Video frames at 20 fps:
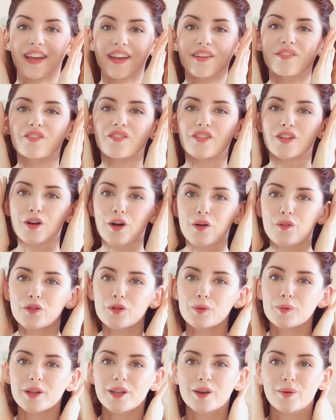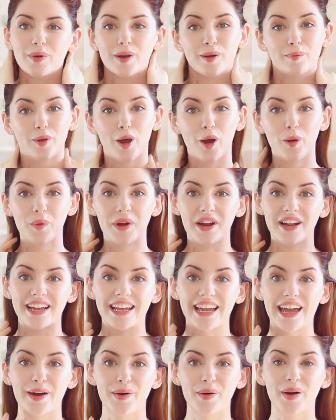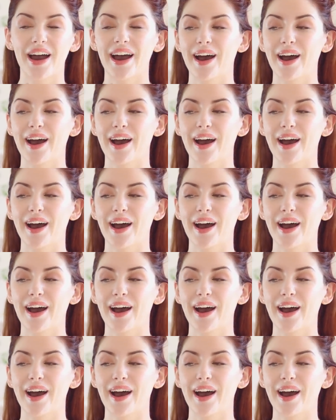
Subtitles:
I even feel comfortable in it when I'm not working out.